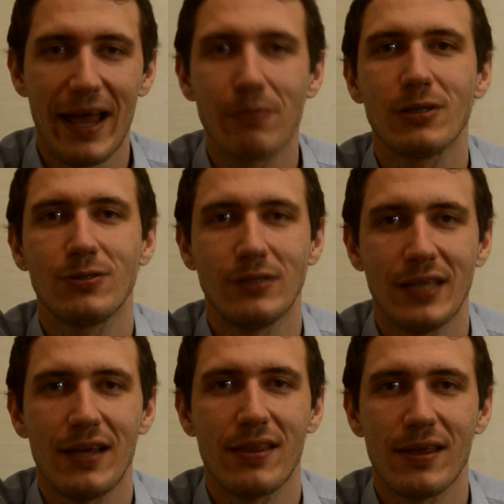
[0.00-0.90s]
able to
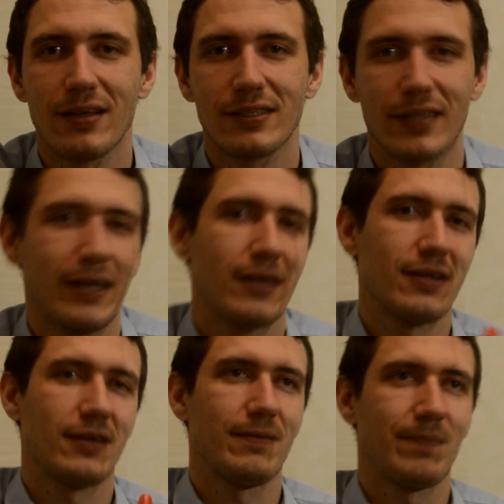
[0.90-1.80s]
say things
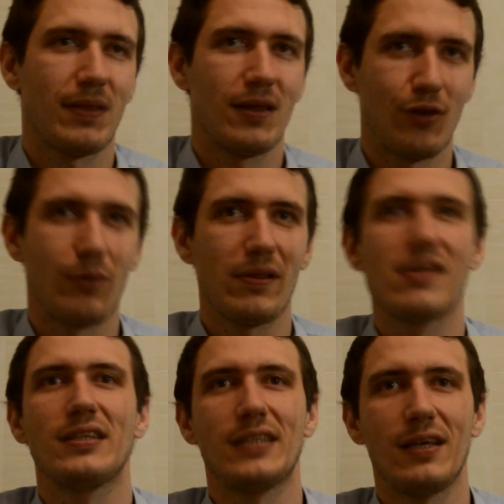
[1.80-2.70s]
like, normally
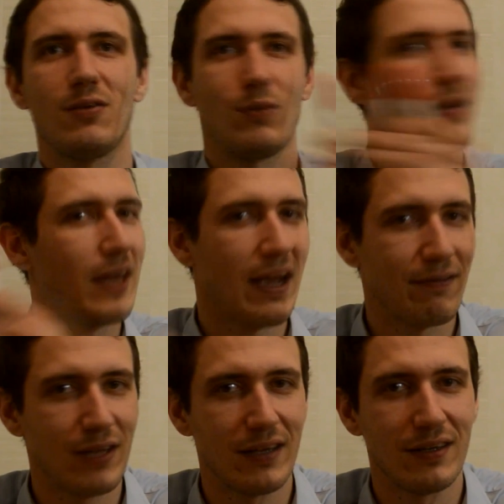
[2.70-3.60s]
they say what they
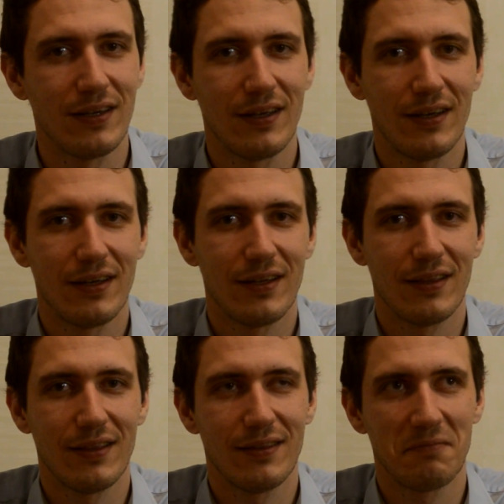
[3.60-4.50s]
have done
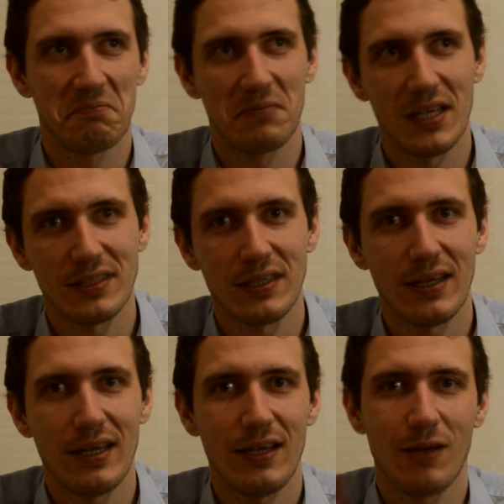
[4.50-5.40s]

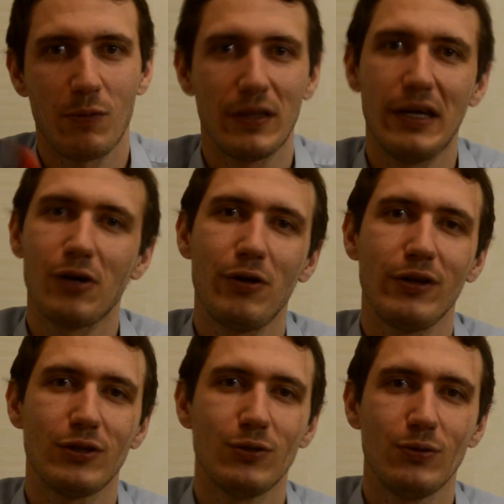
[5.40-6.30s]
yesterday, what they are
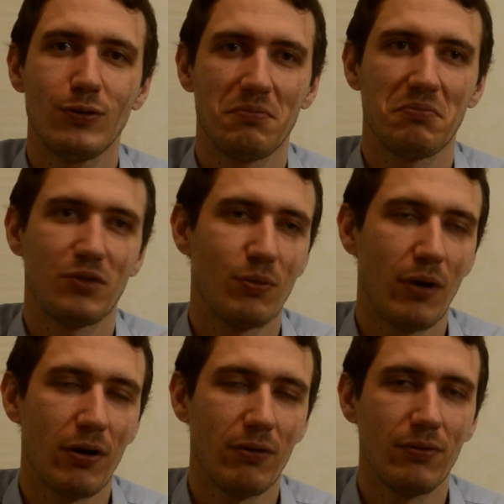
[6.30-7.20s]
going to do
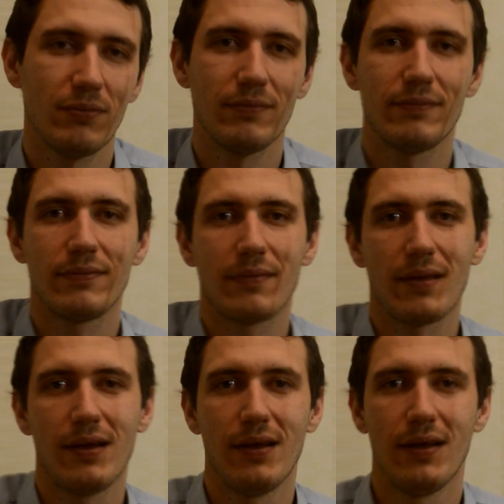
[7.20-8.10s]
tomorrow.
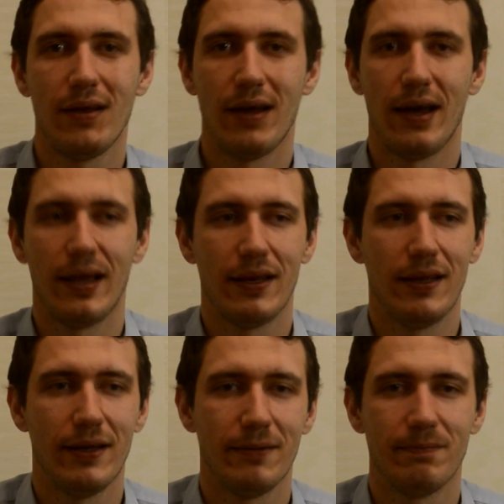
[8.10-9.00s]

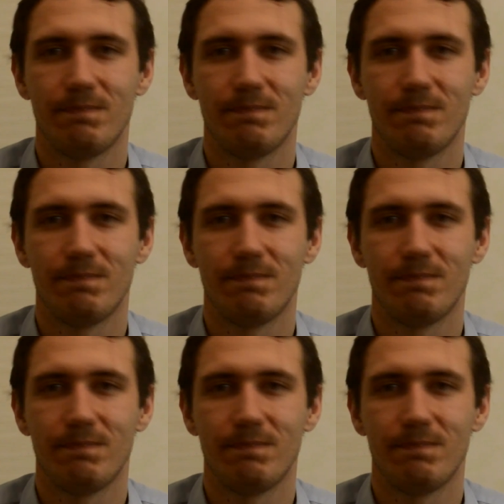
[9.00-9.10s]
And